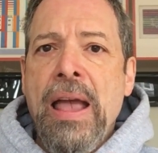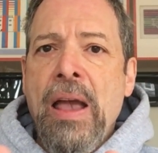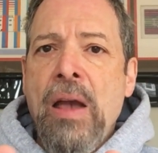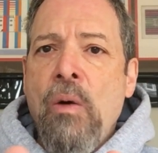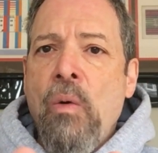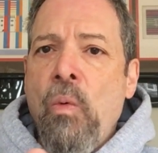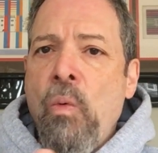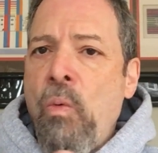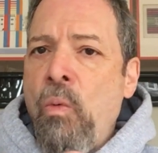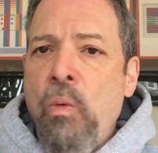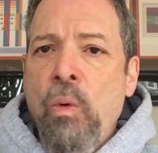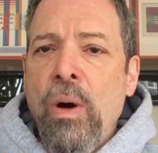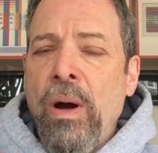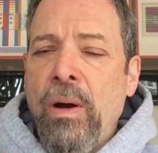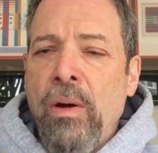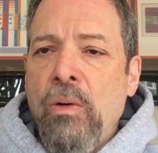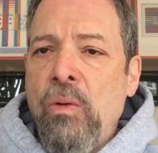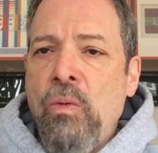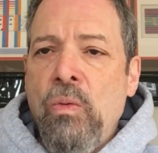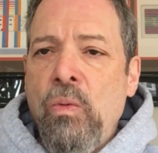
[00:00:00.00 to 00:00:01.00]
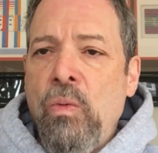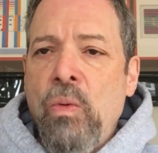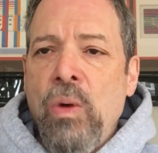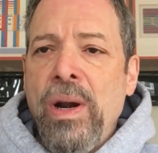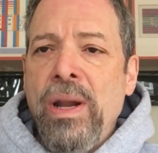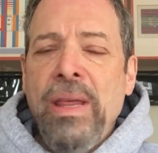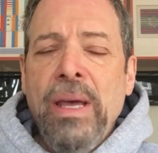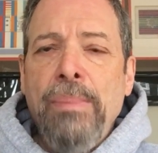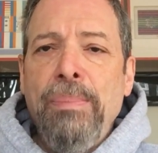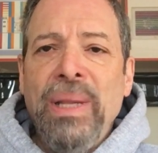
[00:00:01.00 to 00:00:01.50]
what
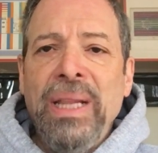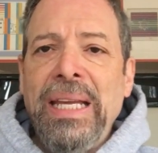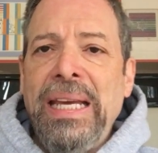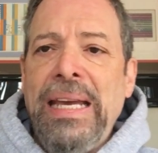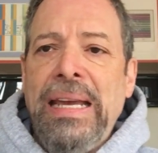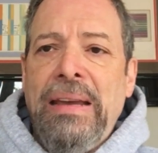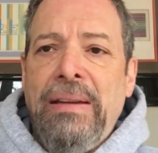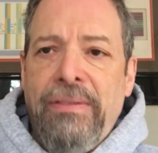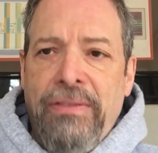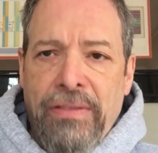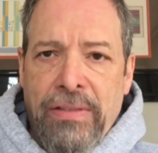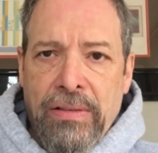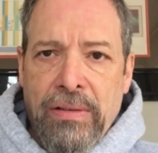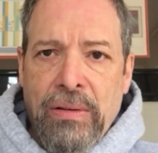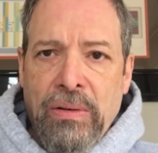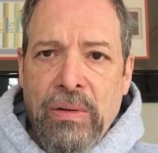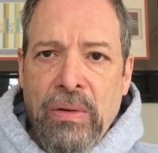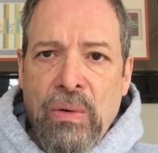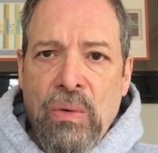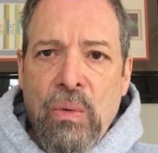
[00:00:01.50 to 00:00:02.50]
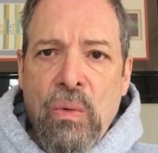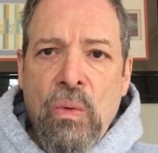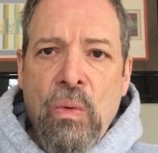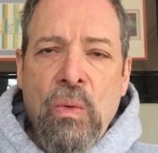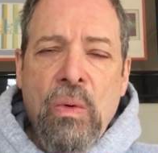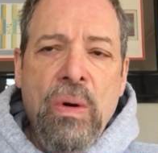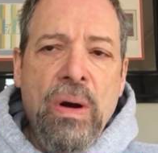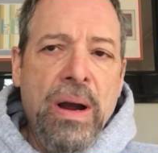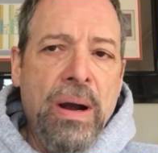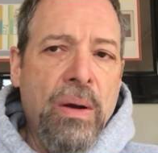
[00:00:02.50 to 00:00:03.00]
do they believe?
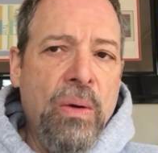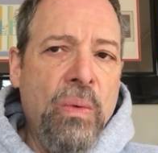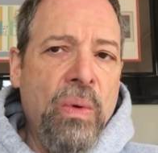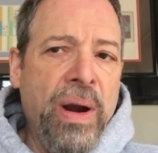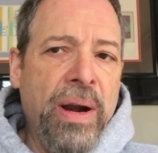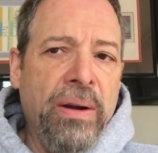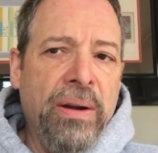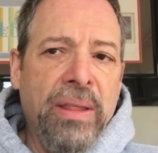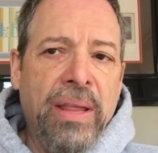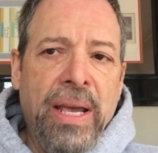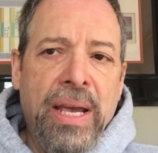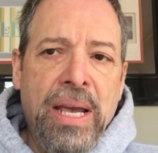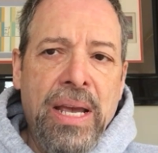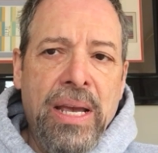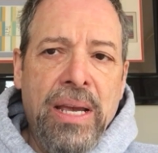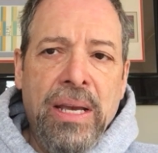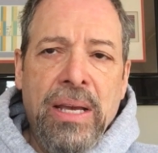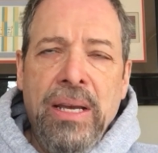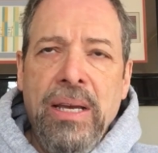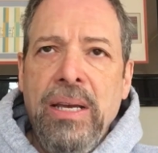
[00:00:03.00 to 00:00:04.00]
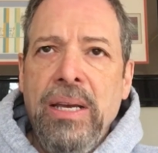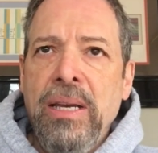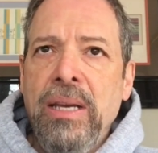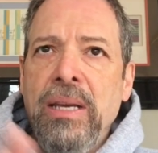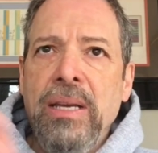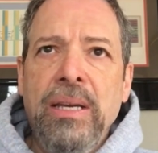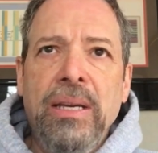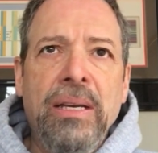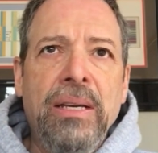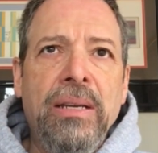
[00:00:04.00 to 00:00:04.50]
Where do
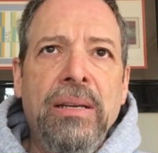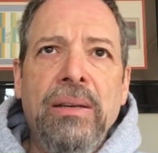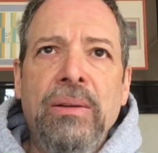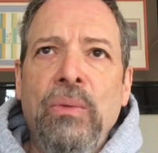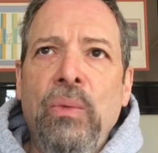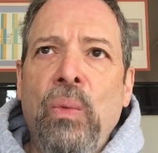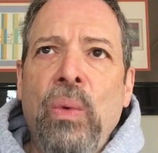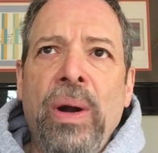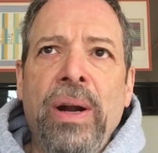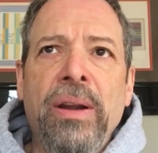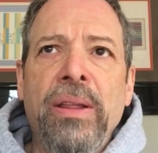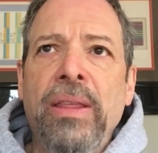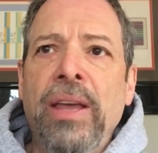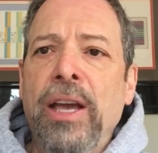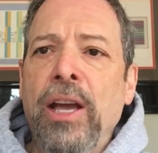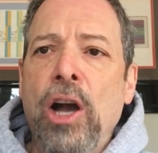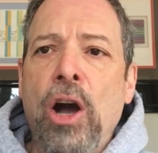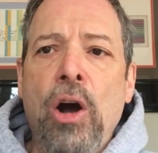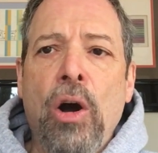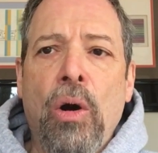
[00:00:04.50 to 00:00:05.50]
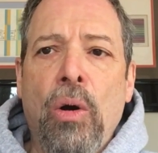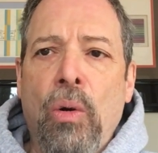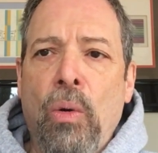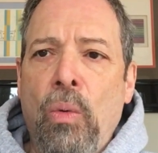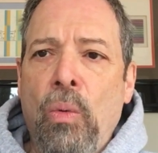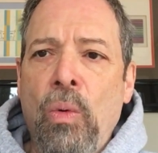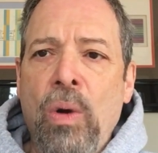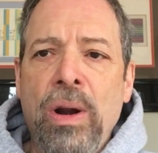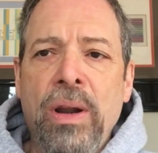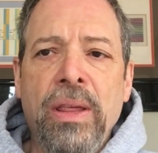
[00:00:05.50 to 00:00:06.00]
they go?
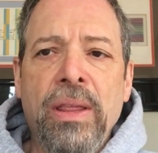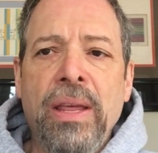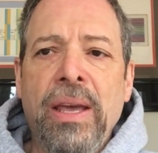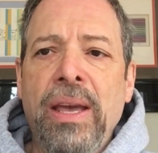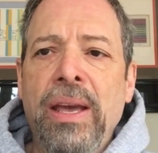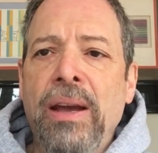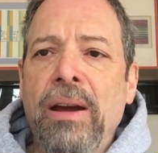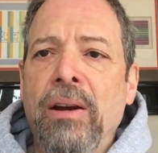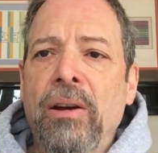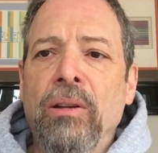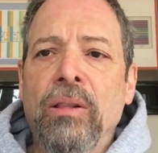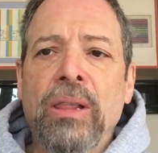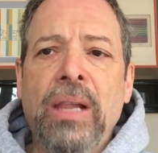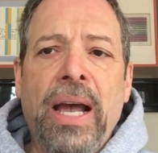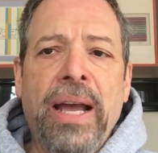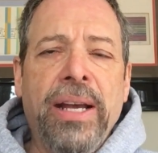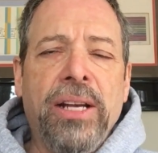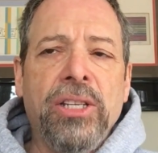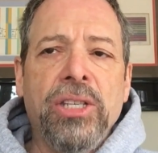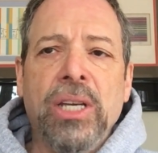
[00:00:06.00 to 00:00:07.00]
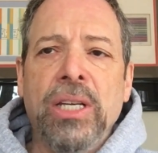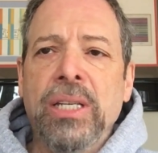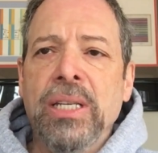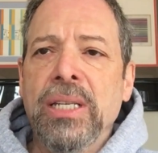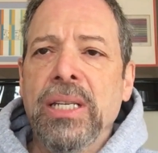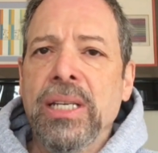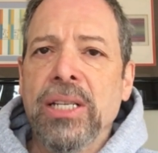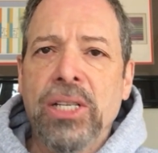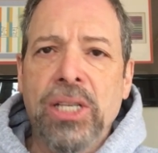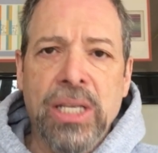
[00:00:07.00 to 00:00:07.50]
What are their likes and
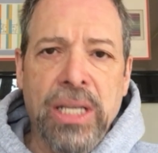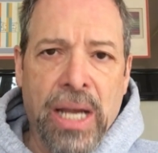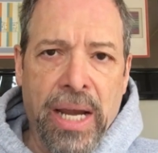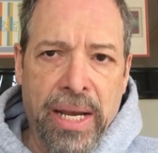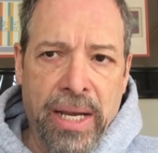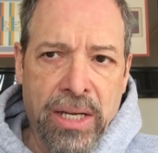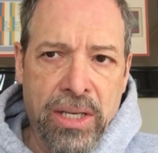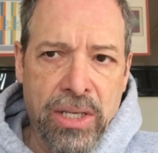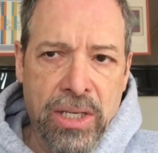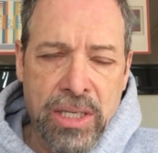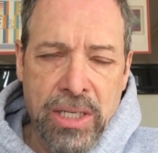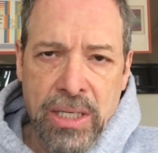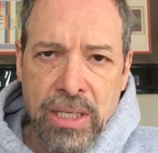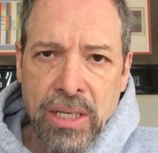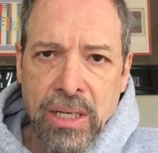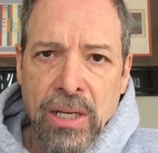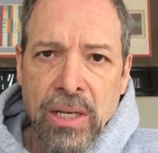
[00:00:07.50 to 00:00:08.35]
dislikes?